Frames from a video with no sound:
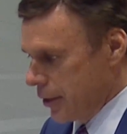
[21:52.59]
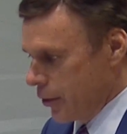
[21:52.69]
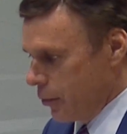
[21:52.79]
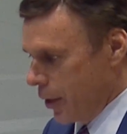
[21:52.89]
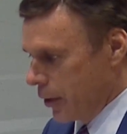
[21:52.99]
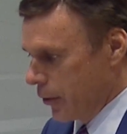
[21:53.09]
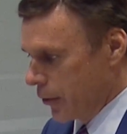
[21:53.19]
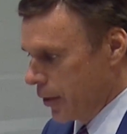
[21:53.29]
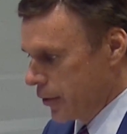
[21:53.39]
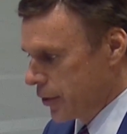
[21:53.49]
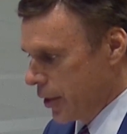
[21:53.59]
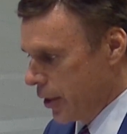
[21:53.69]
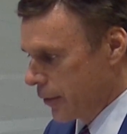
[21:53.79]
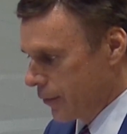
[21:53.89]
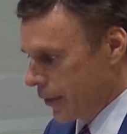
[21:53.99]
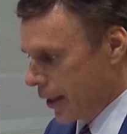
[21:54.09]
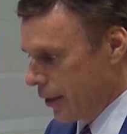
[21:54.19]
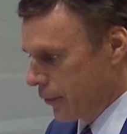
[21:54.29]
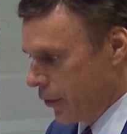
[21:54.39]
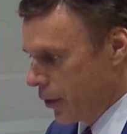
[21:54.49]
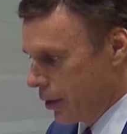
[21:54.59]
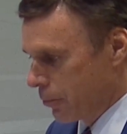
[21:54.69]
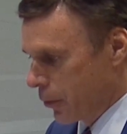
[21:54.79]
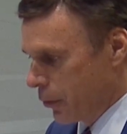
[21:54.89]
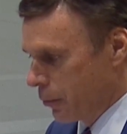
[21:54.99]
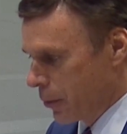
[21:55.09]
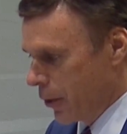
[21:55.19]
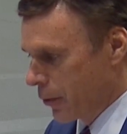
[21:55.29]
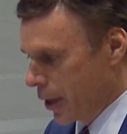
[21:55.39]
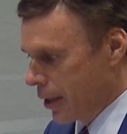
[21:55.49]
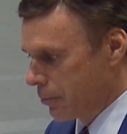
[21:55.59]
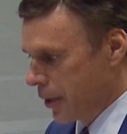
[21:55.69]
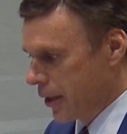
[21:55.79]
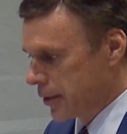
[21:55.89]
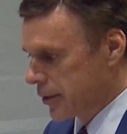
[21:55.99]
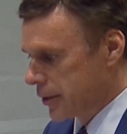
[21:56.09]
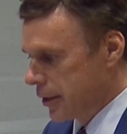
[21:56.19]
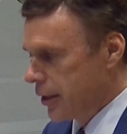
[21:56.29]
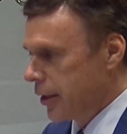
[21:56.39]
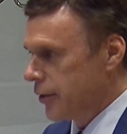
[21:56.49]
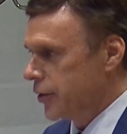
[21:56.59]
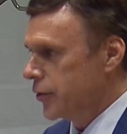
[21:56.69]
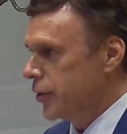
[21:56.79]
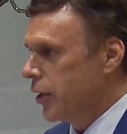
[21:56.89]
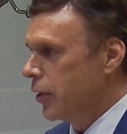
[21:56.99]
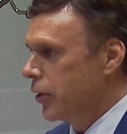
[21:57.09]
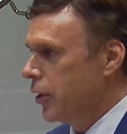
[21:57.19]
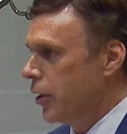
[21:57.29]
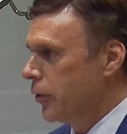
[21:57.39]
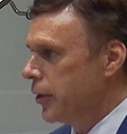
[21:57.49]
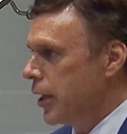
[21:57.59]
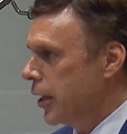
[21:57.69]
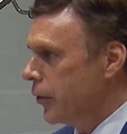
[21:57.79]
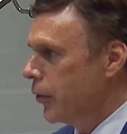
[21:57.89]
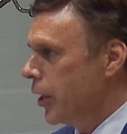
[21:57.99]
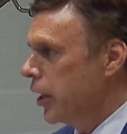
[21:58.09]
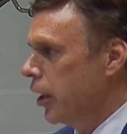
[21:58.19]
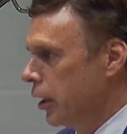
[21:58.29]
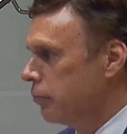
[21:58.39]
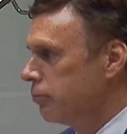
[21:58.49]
You might learn this song if you come through the program, but it's a song called "I Don't Like It."